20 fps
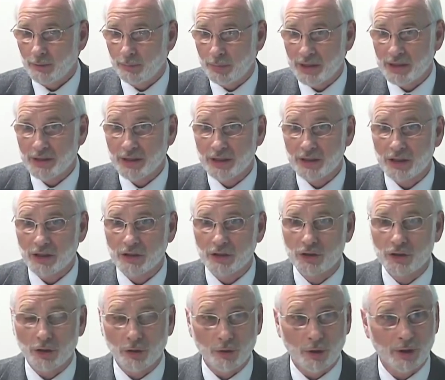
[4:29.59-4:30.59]
businesses and
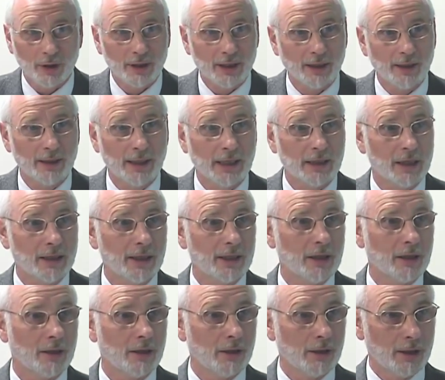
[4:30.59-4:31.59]
so on can get a
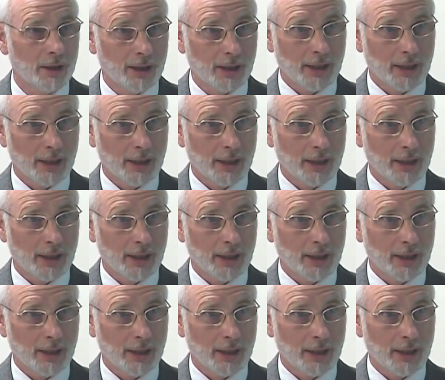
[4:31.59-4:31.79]
little